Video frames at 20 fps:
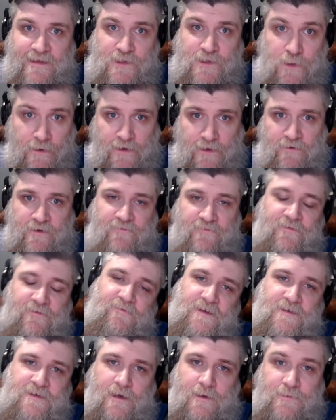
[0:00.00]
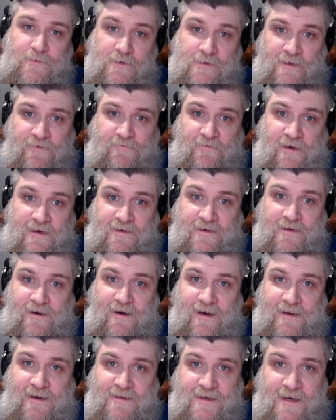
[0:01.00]
250 subs with a fun
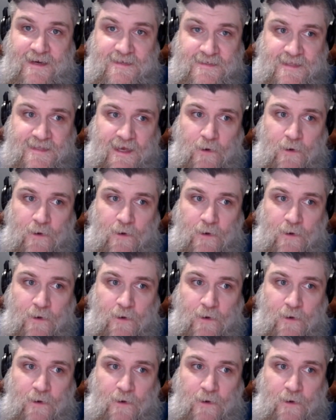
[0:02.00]
contest.